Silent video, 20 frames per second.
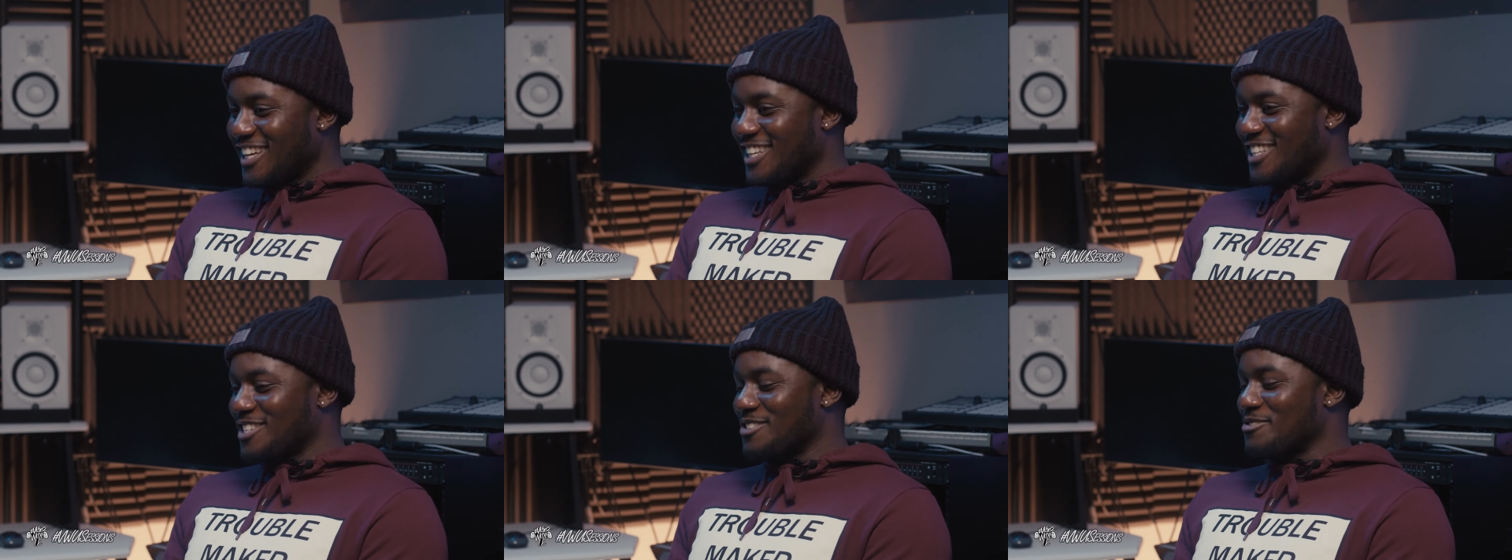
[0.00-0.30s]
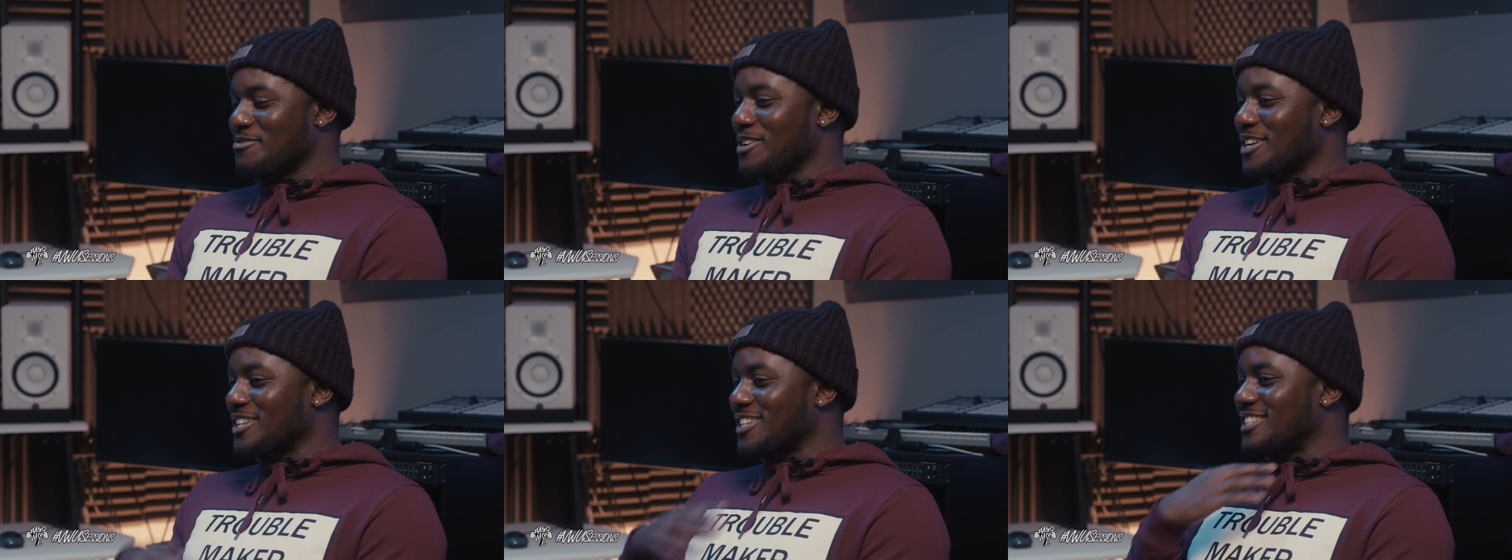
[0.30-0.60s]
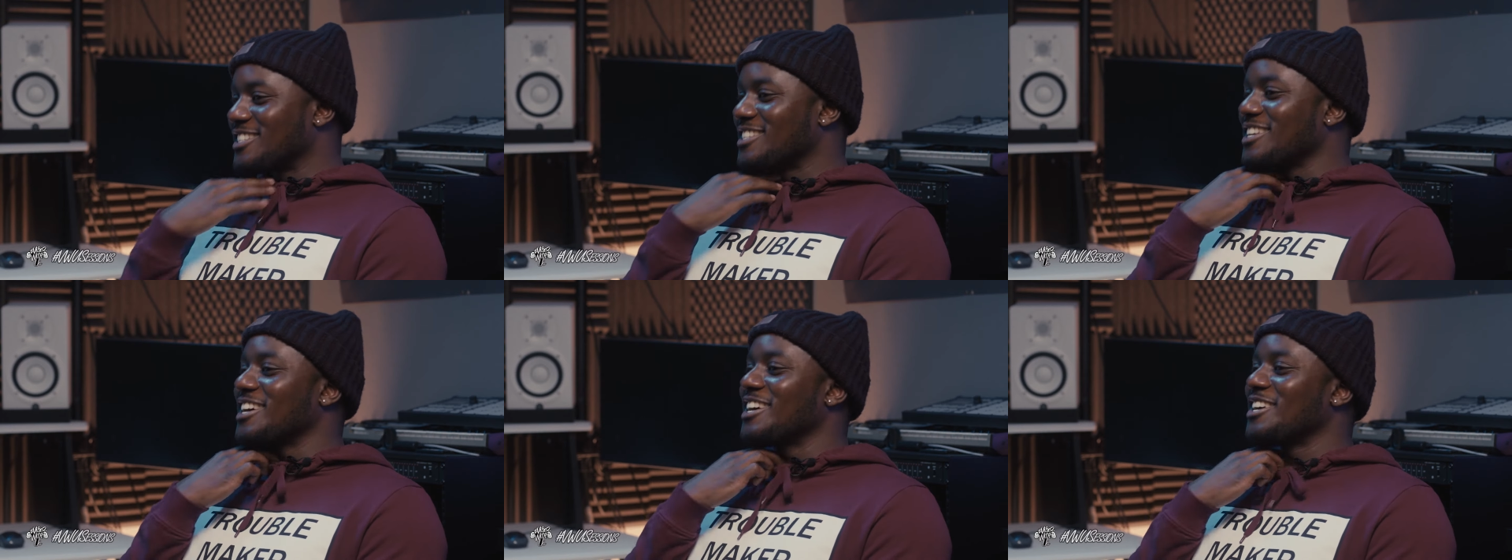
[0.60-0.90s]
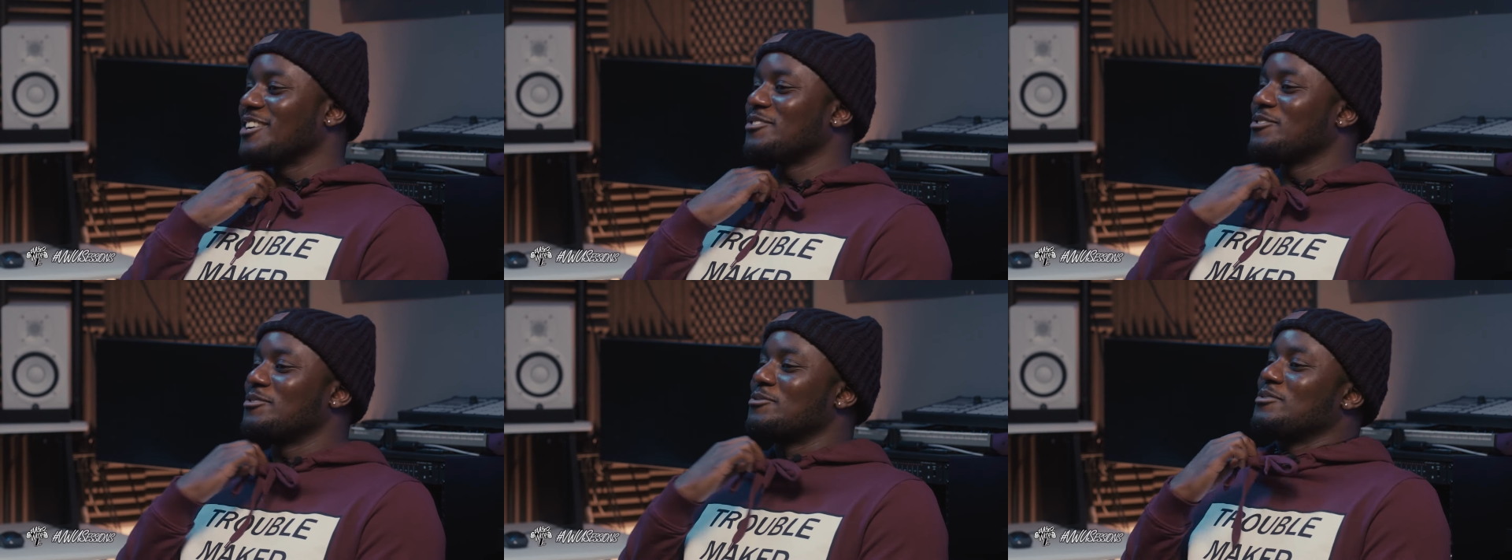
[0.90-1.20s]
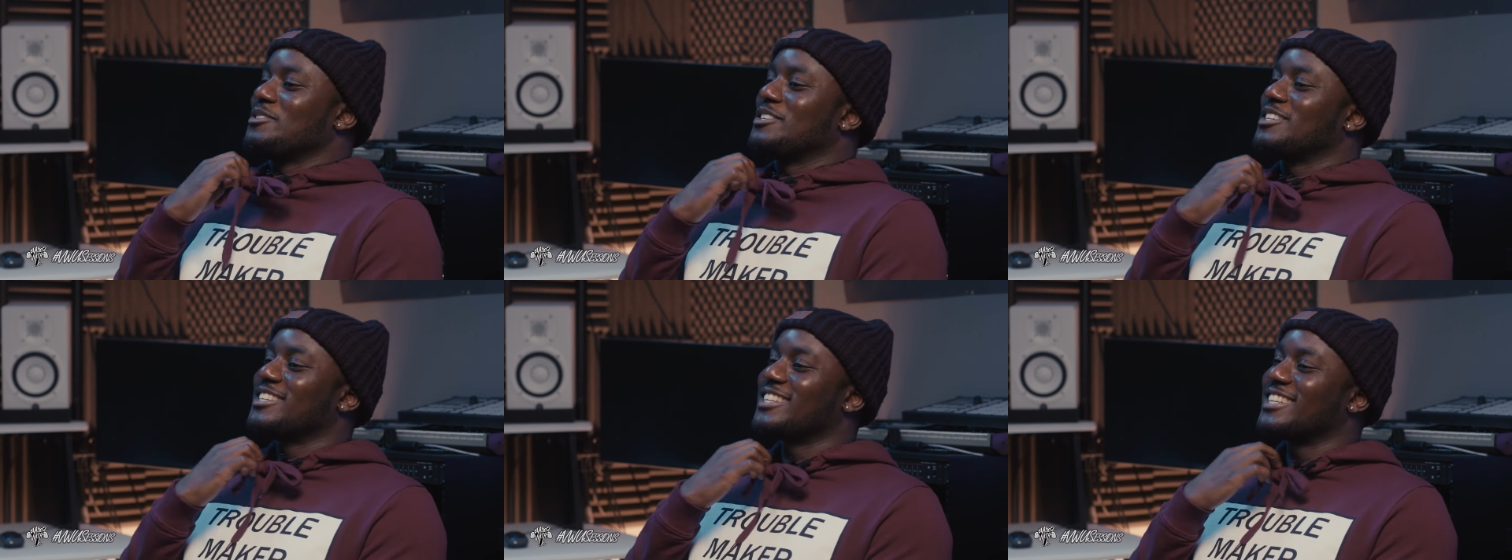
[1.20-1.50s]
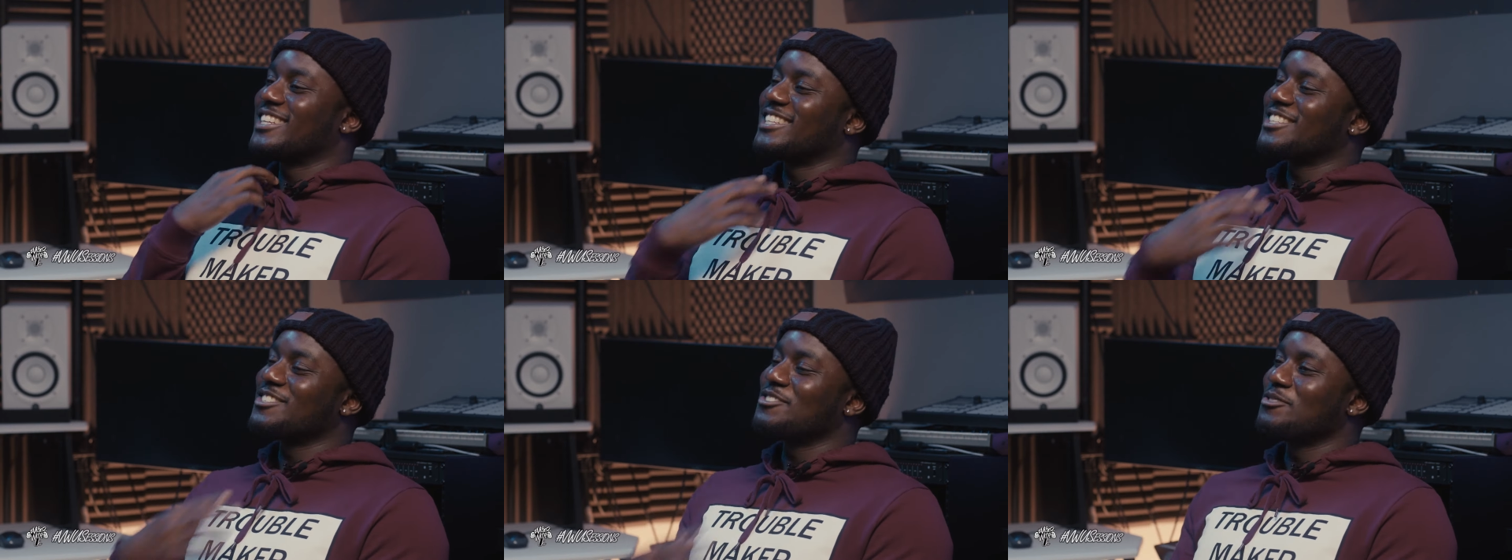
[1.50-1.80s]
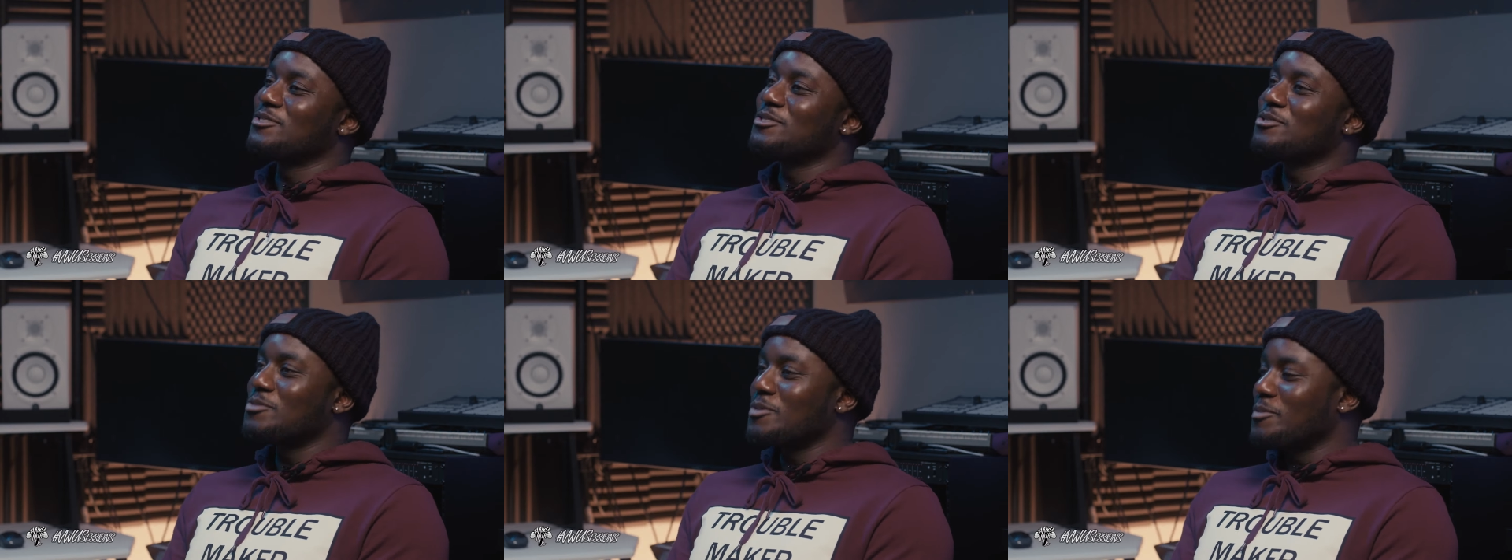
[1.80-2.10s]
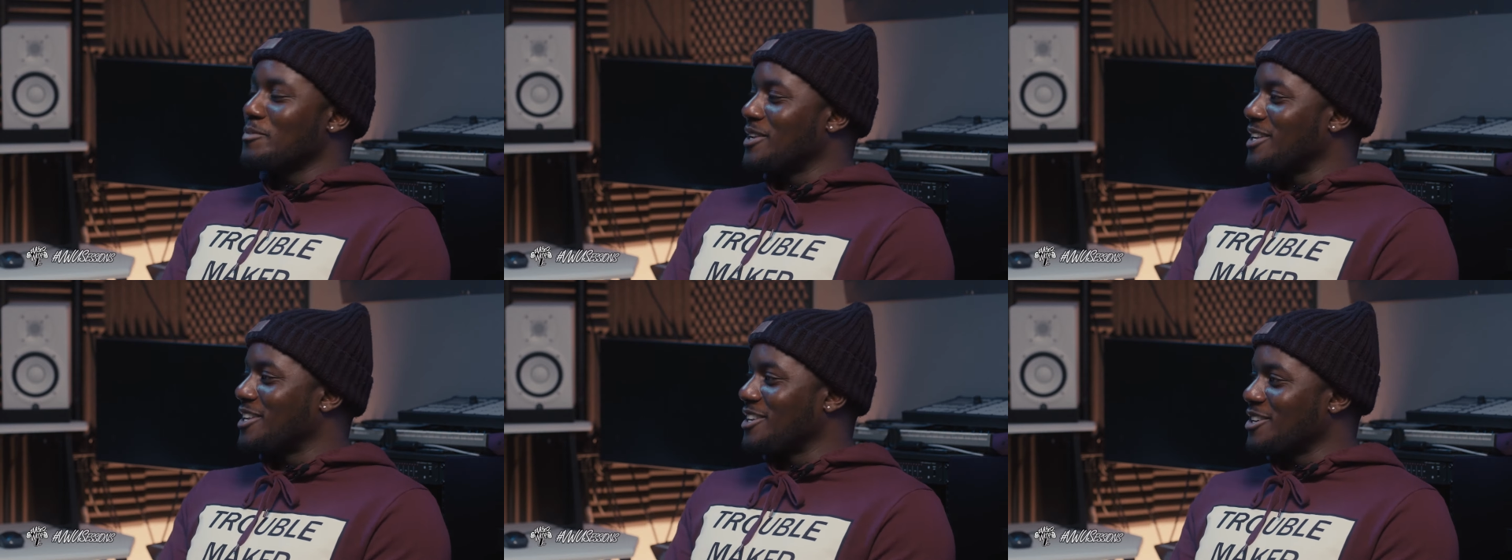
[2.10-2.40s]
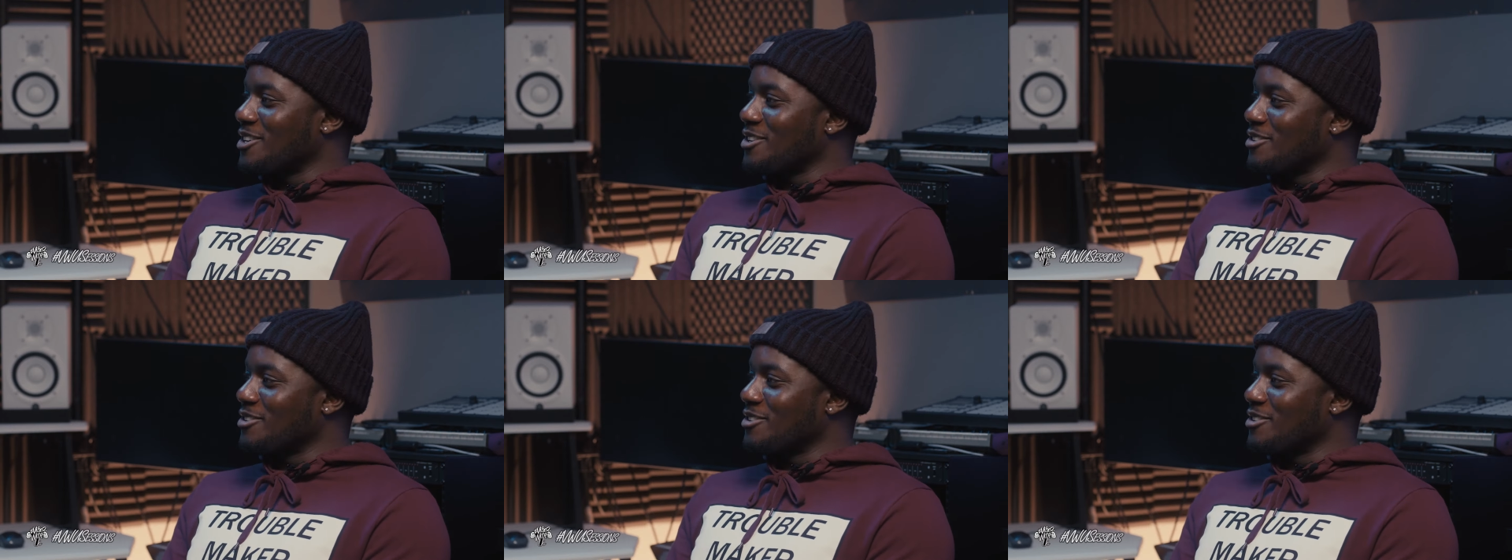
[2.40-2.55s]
This one's called Swimming in Your